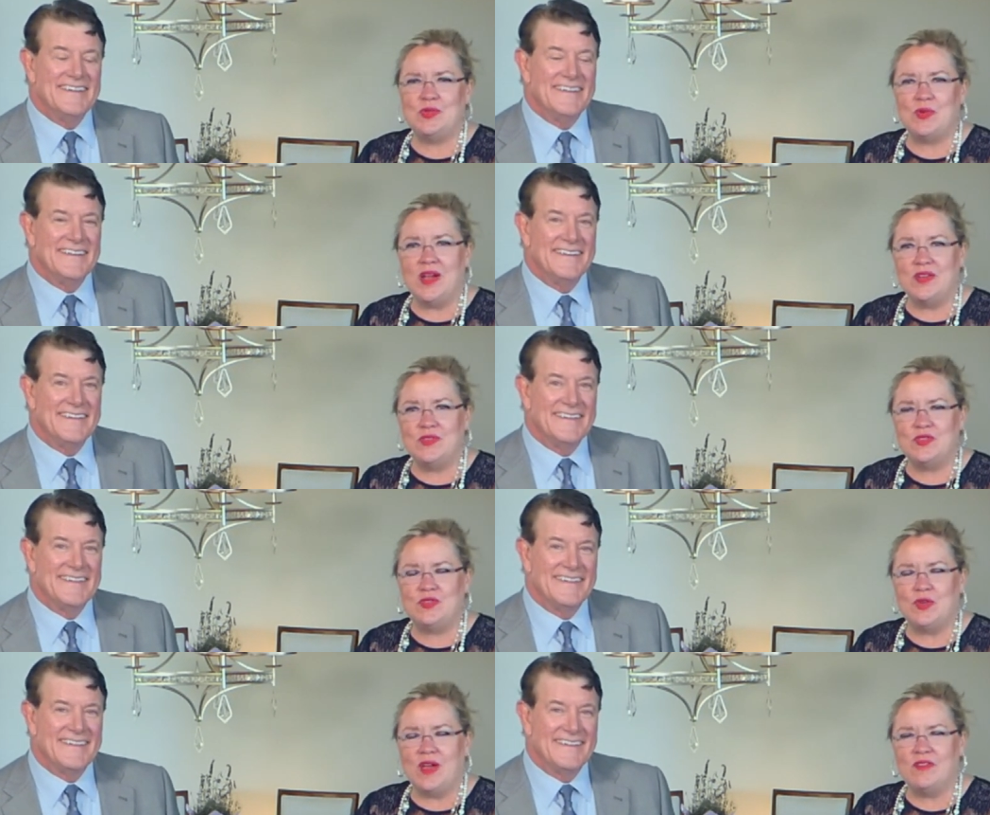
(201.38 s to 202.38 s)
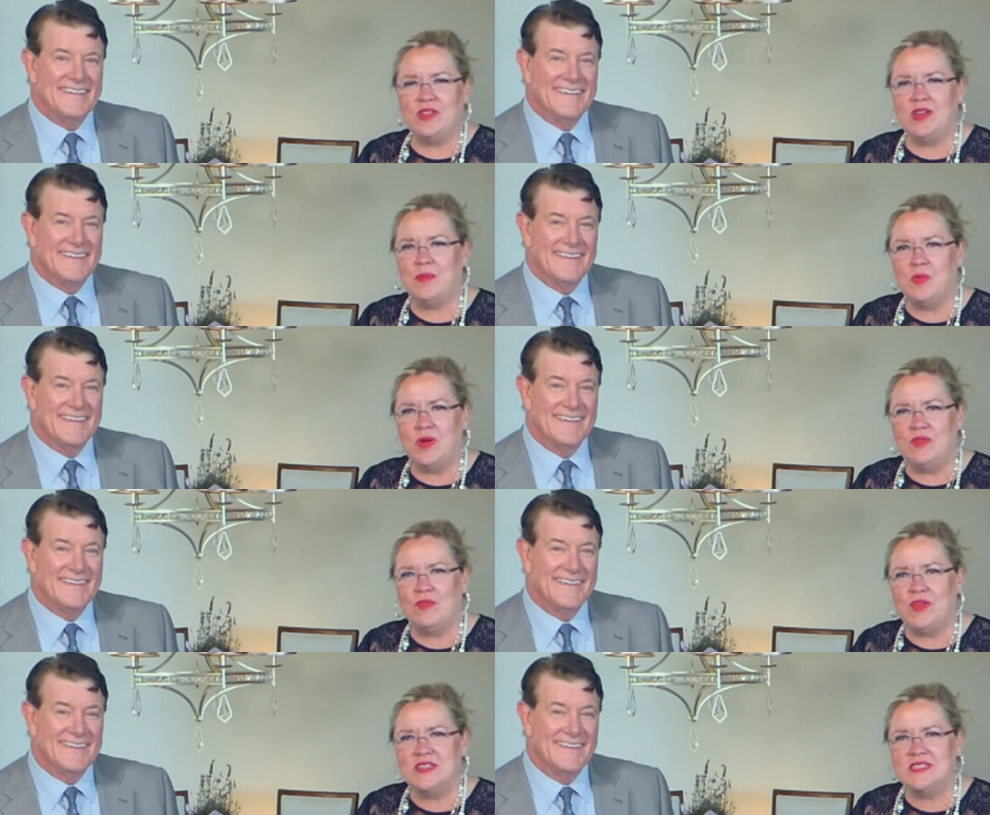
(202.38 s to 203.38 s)
Speaker 1: dri- driver. The number
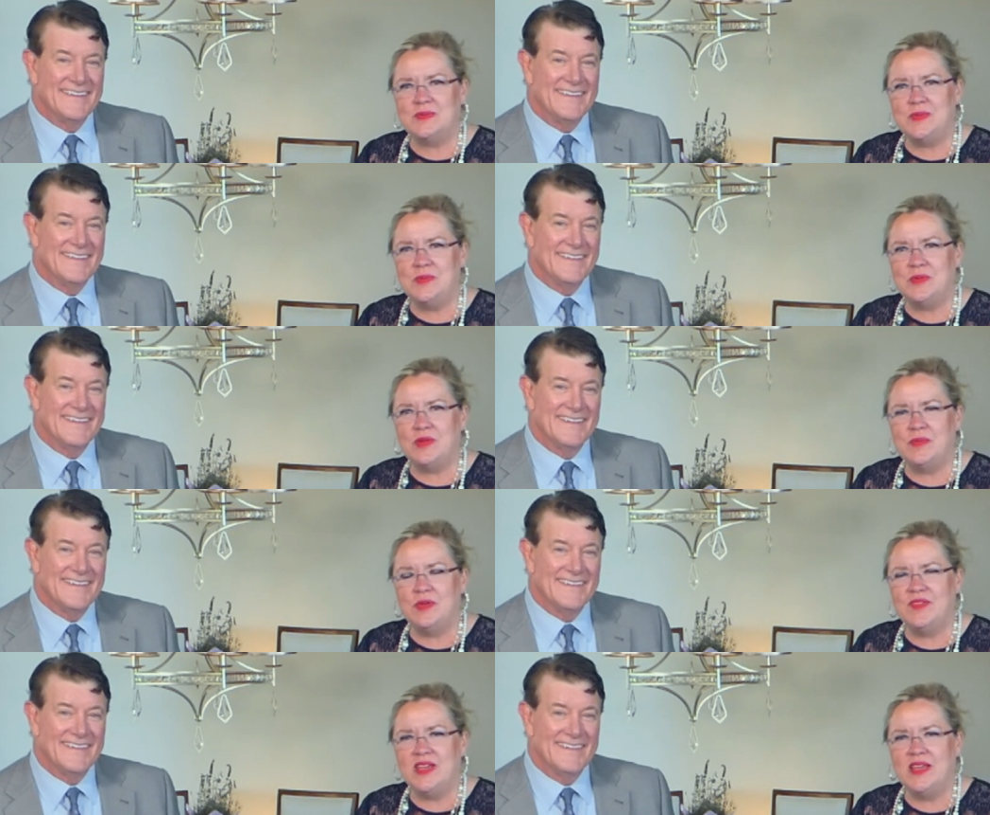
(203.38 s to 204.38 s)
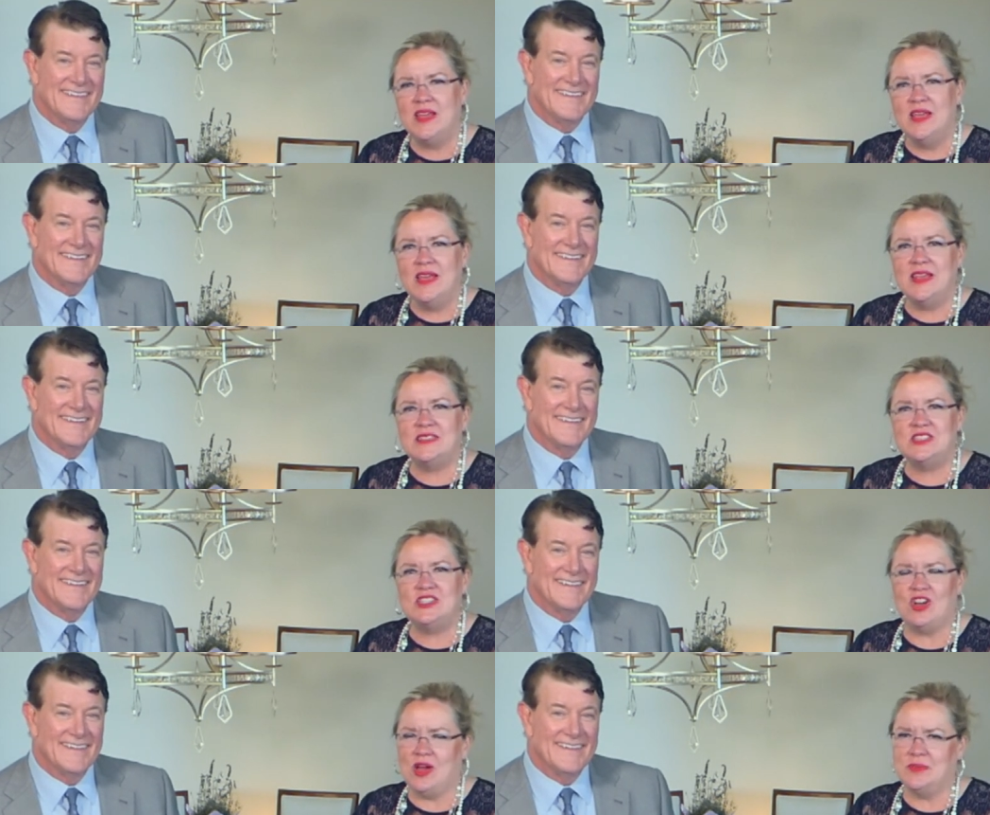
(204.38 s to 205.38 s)
one reason that people are moving is
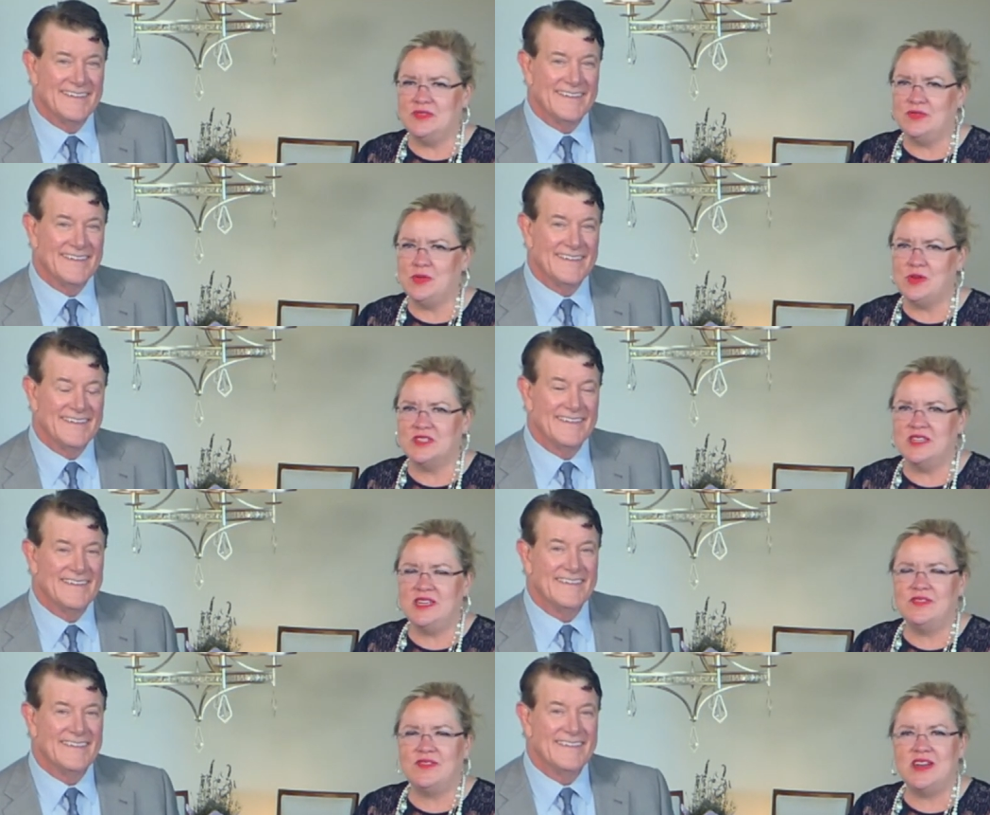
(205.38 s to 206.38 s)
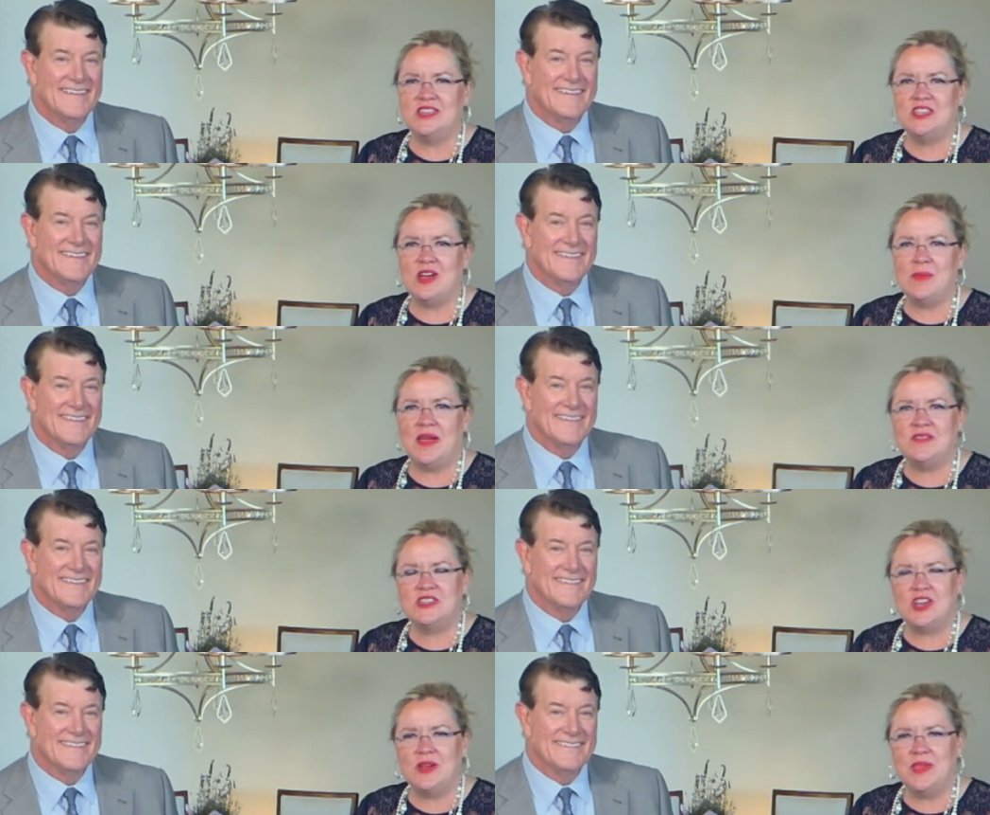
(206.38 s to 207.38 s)
jobs, of course. They need to find a job, have
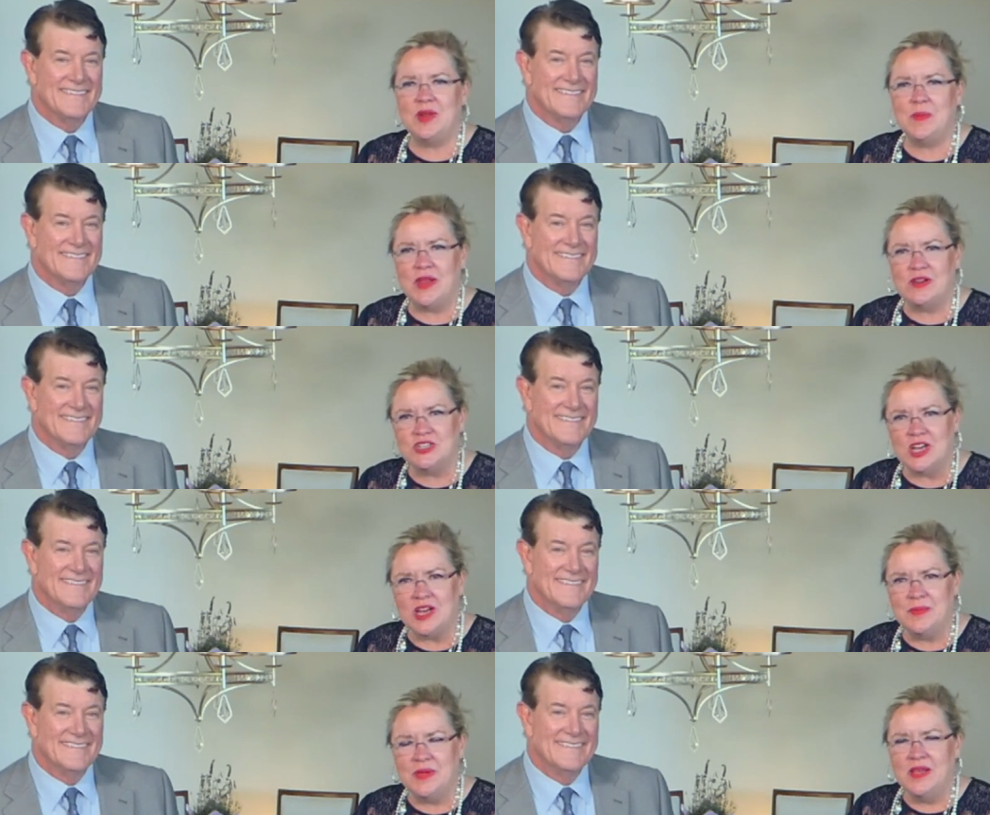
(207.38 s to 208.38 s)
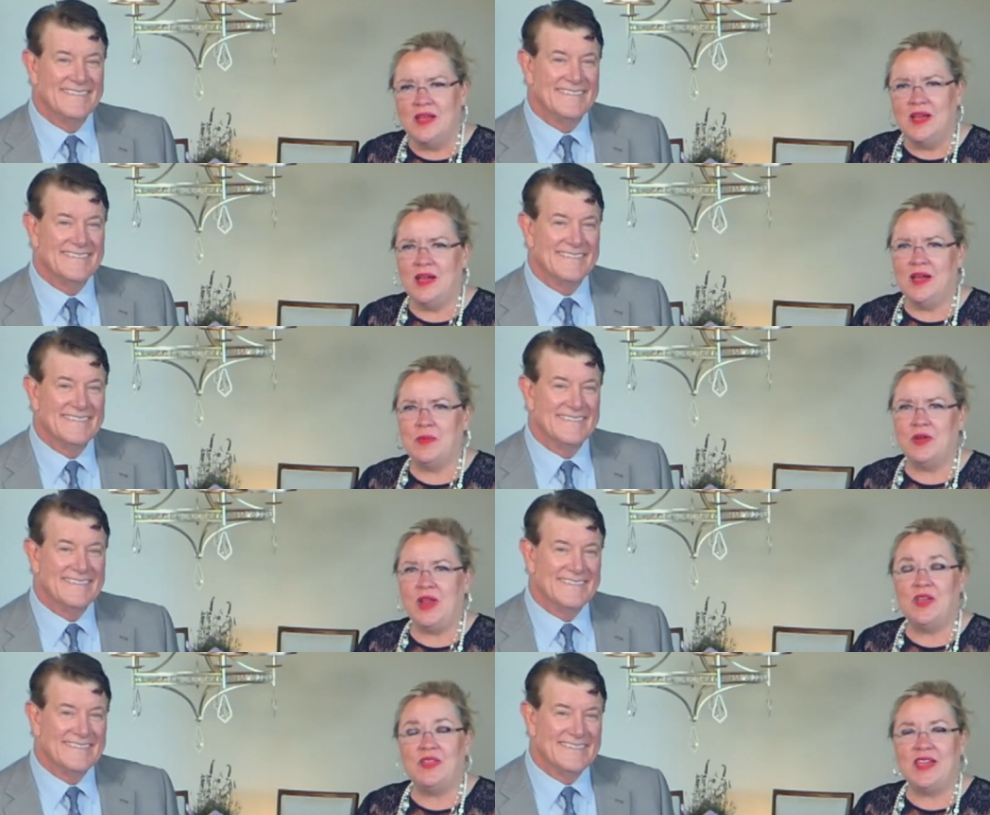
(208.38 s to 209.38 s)
a job, get a better job. Um, or
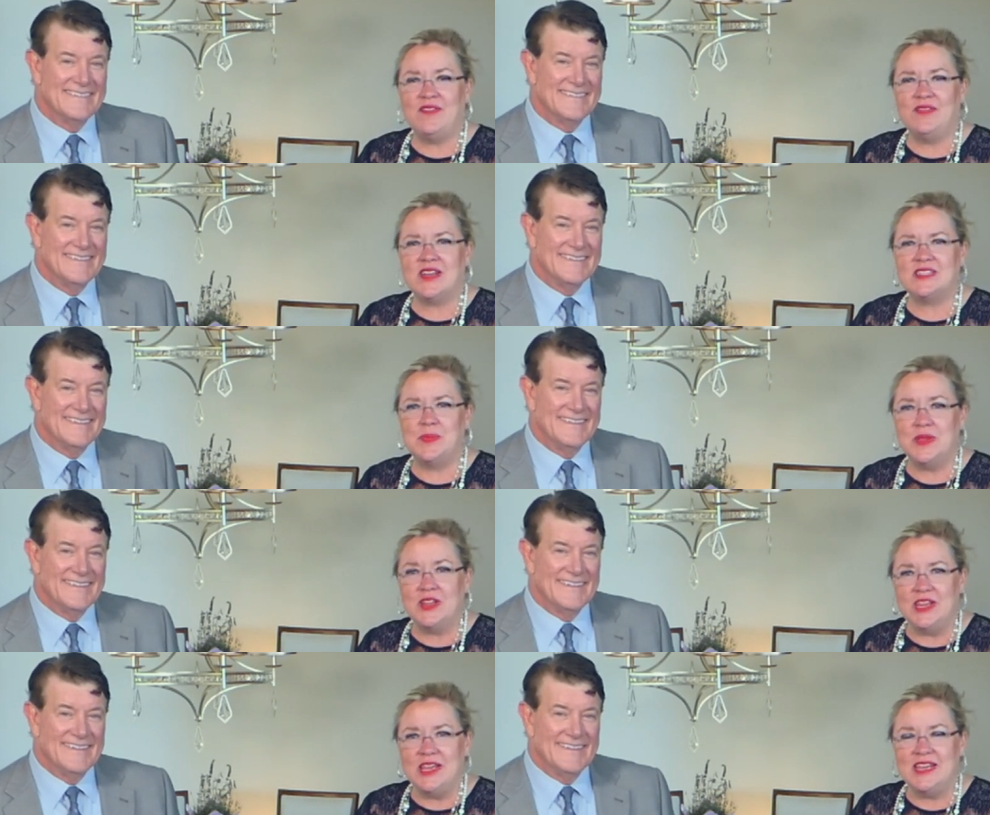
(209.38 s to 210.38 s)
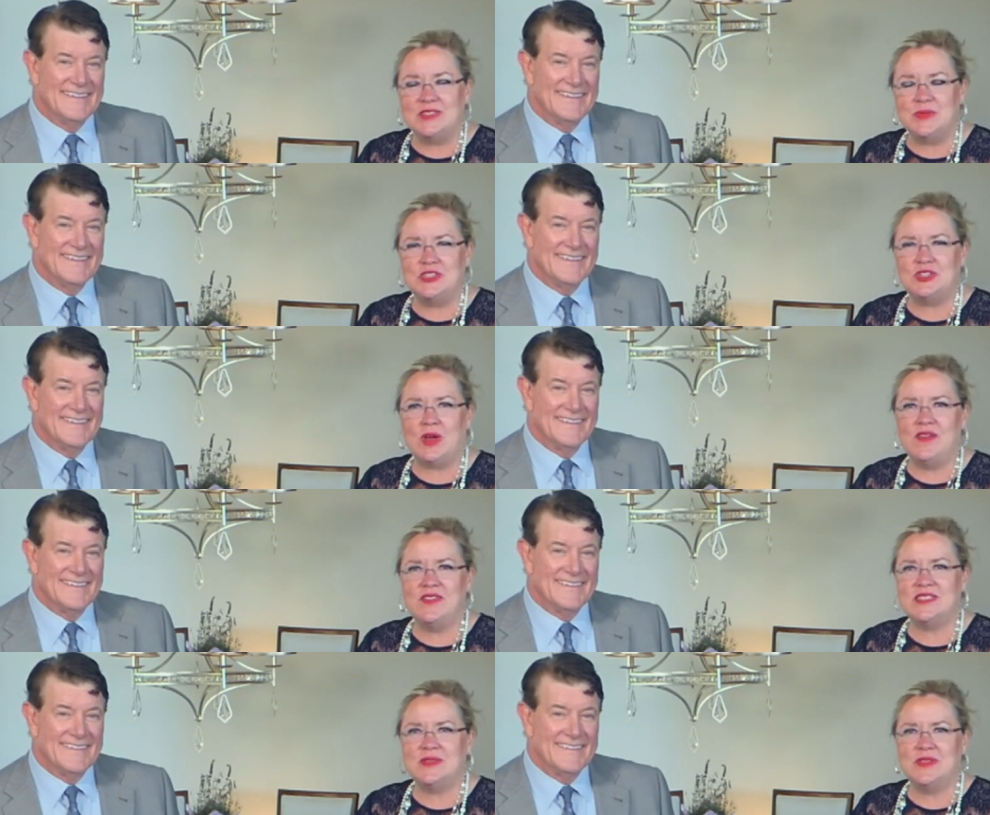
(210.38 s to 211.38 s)
now that they have flexibility, is what's
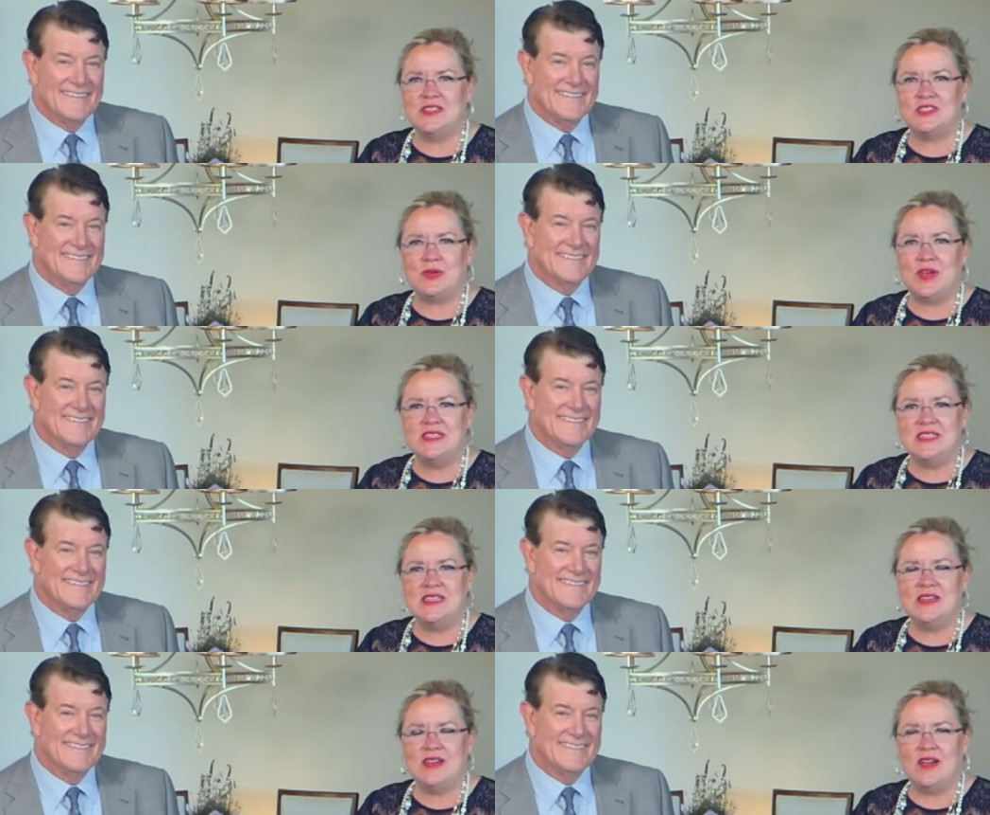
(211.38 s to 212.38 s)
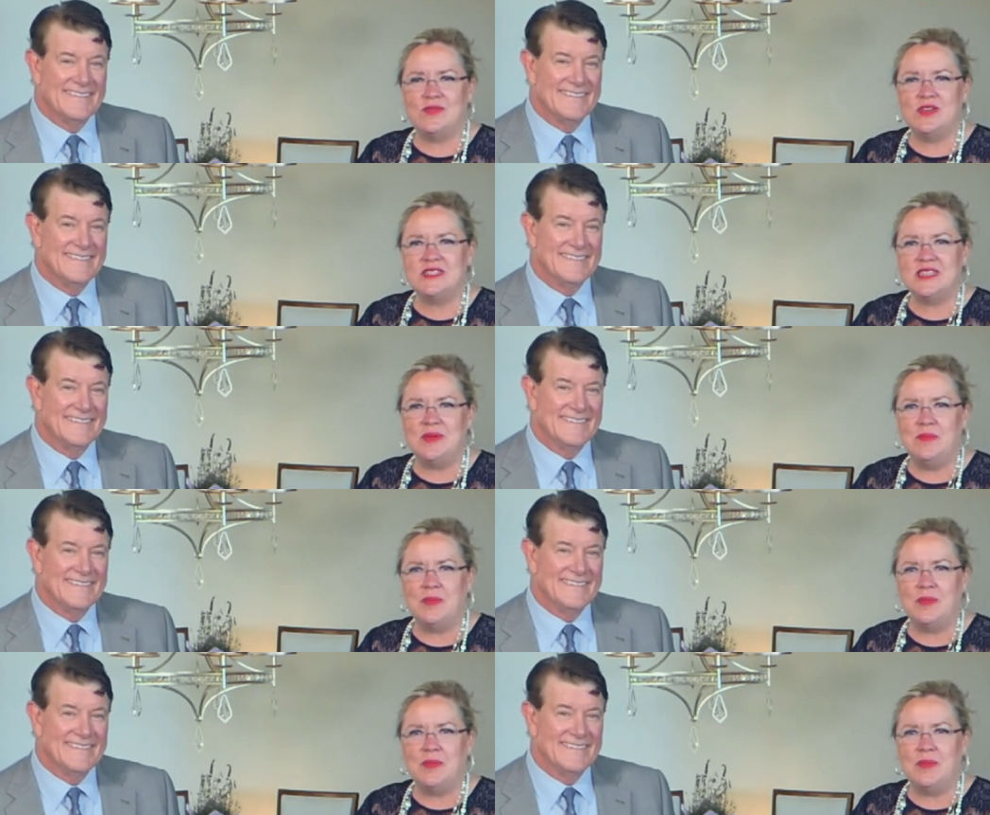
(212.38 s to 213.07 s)
driving some of this crazy uh, real estate